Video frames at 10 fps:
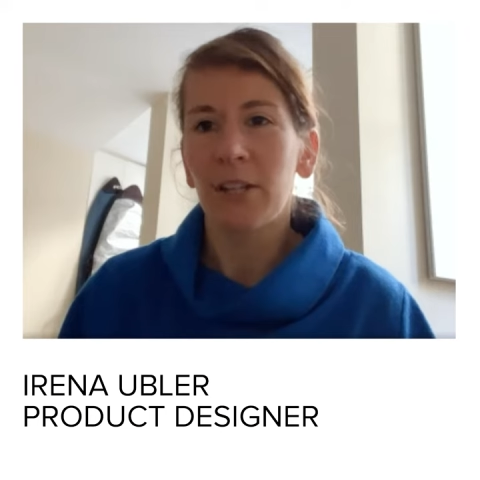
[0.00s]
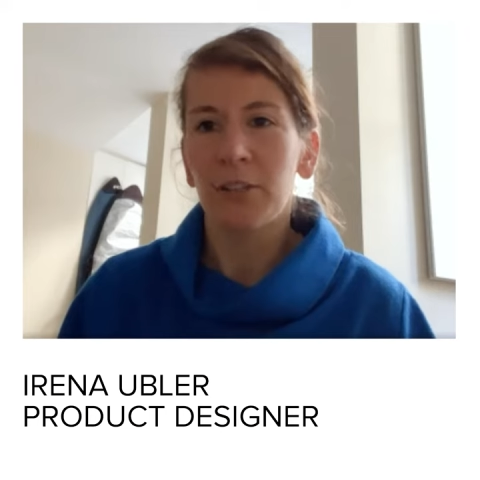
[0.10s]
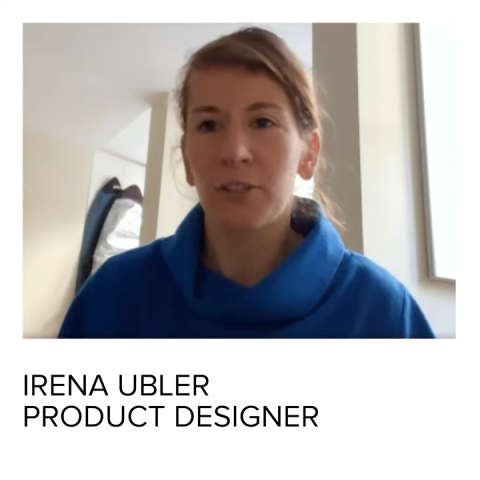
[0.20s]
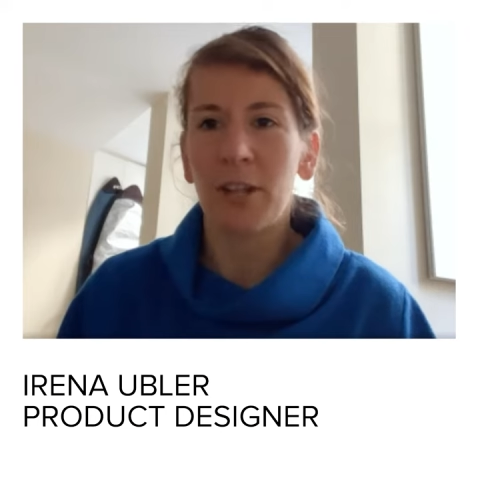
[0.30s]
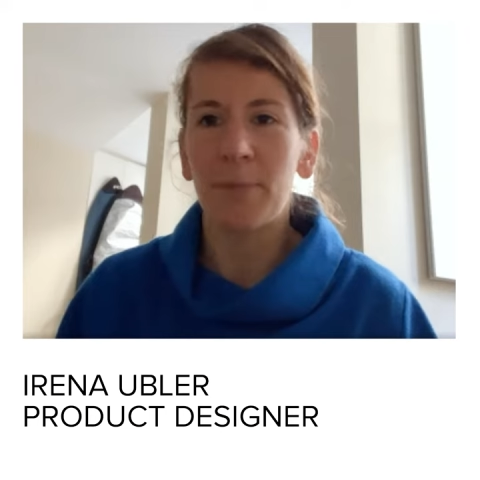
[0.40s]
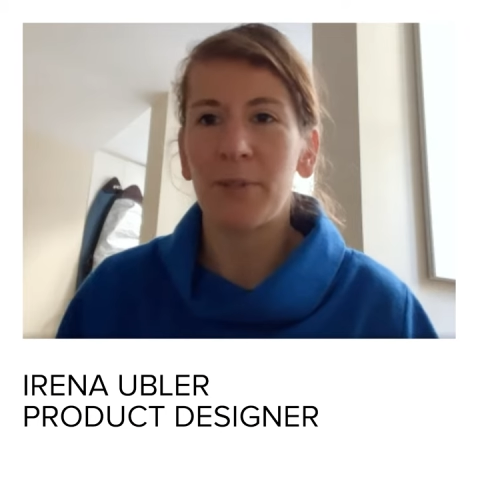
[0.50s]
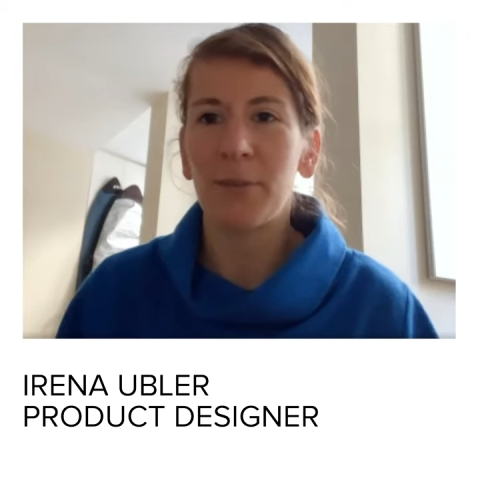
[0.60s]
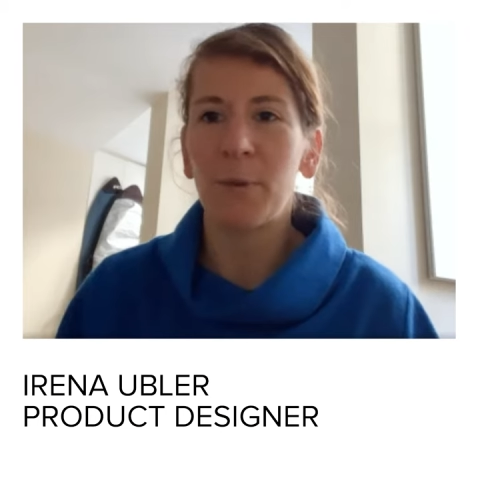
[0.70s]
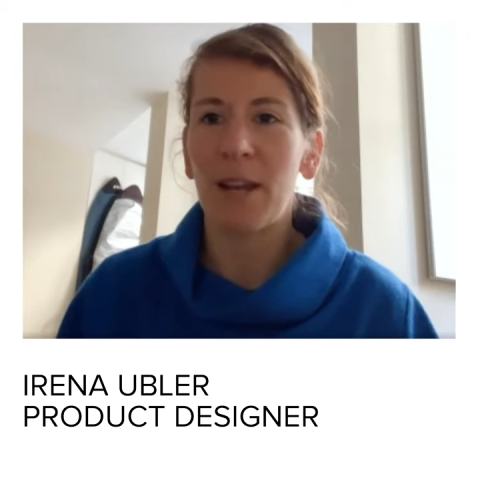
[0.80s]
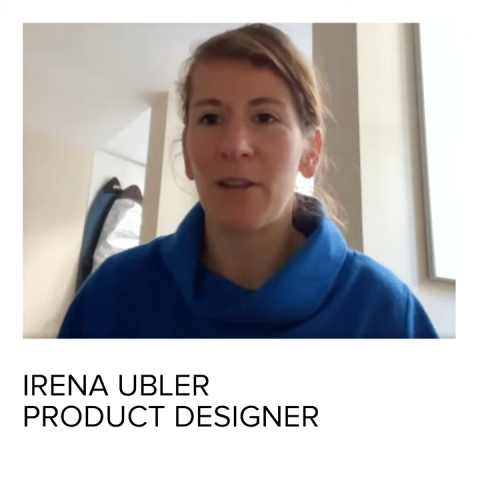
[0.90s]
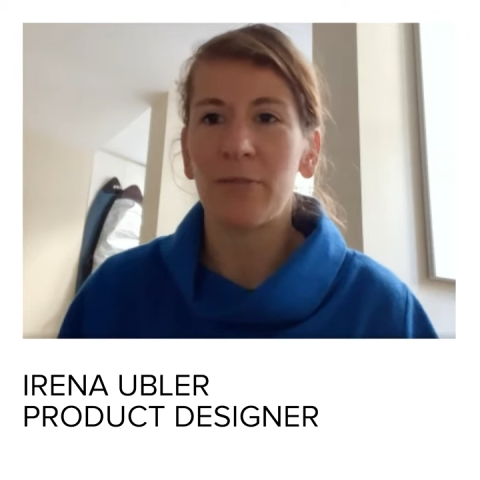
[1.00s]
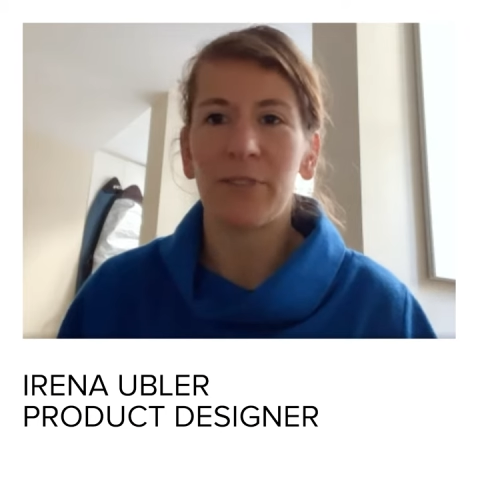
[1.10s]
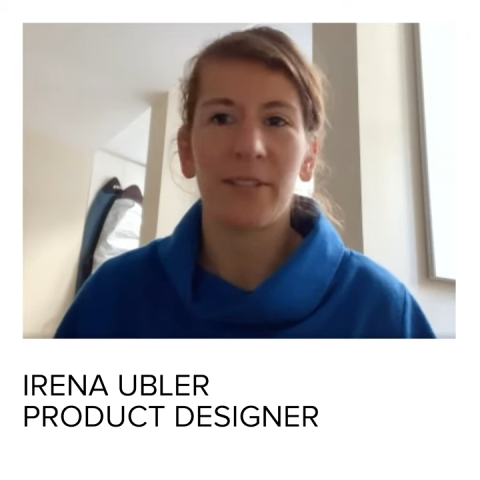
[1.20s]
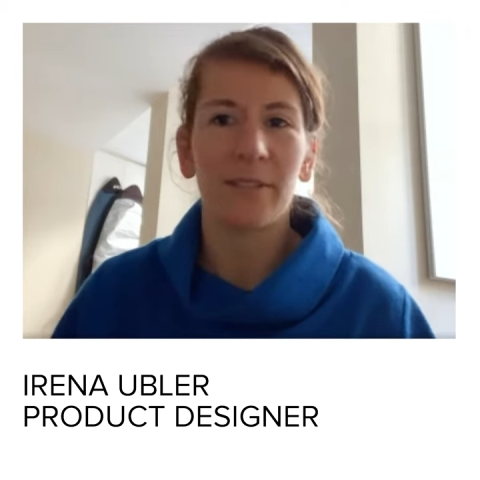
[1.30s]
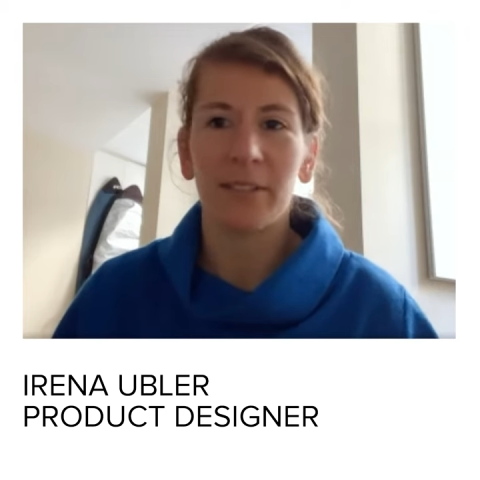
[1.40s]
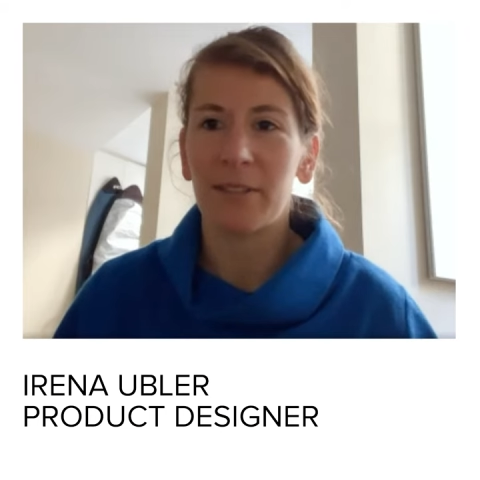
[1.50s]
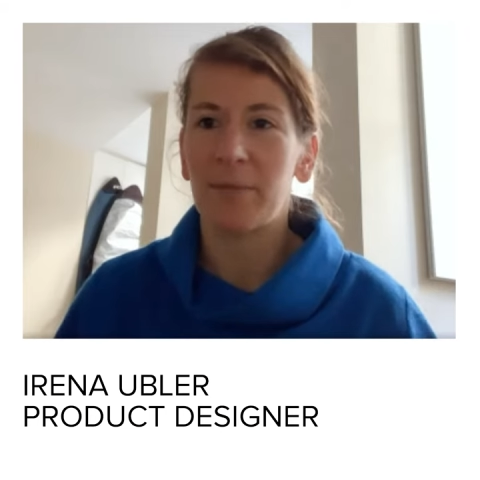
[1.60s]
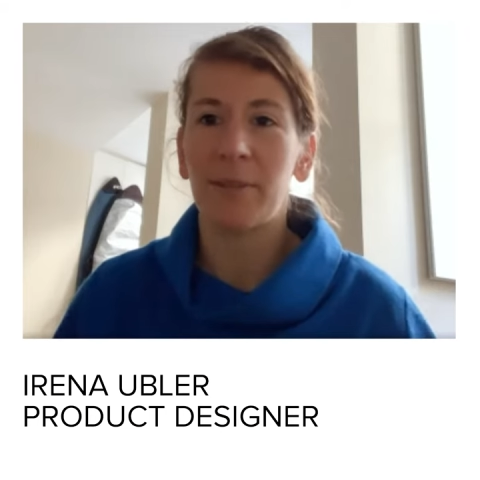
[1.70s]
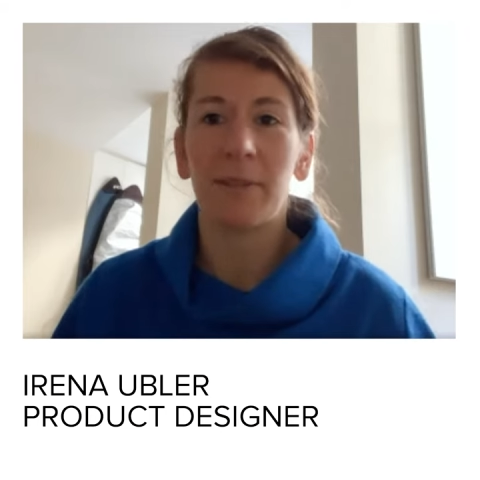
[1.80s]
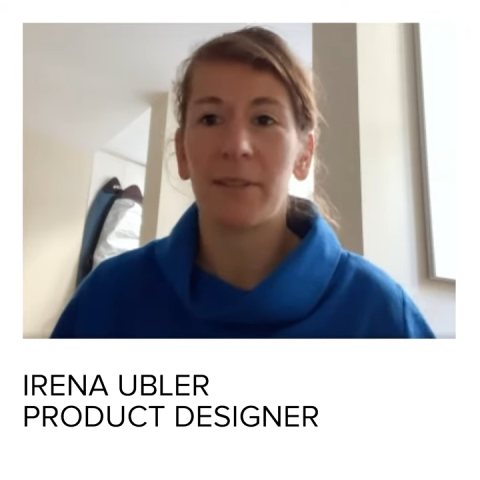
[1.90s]
jump on the wave and
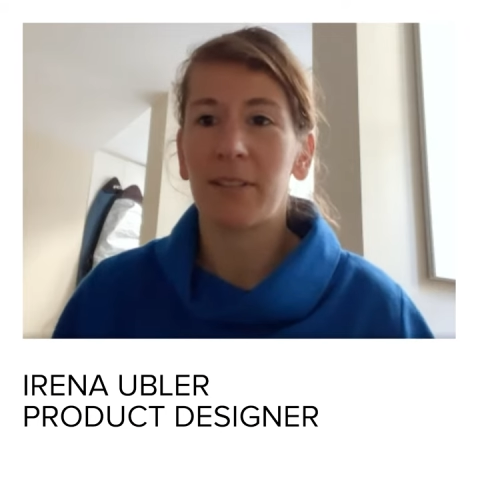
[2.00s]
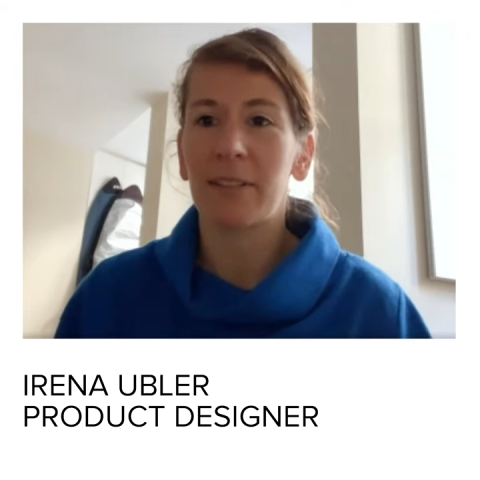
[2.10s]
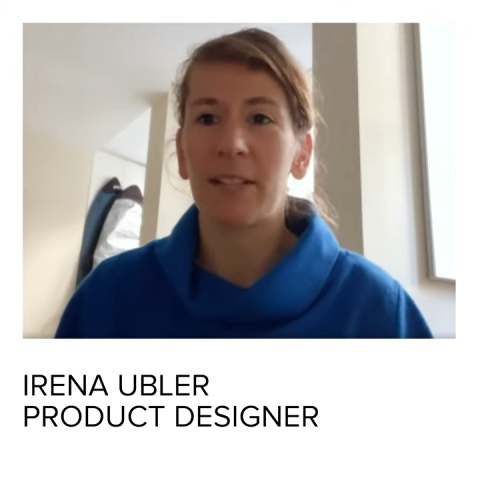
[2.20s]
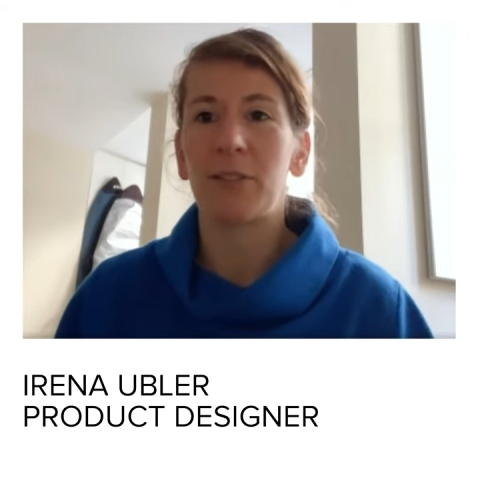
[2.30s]
get